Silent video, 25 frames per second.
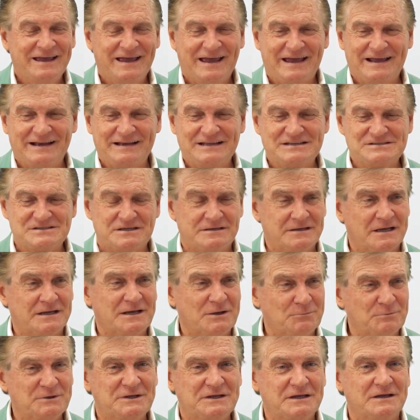And he said, no,
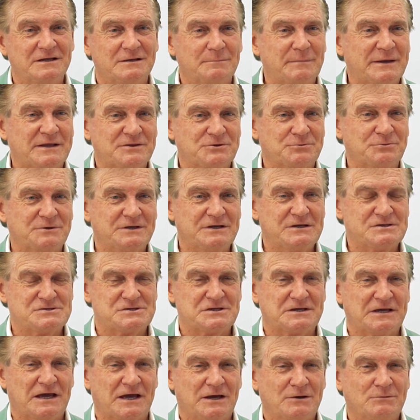no, we did about three years
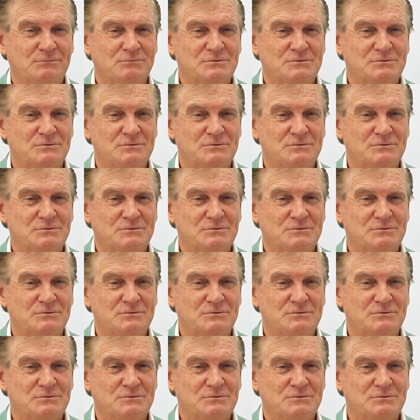ago.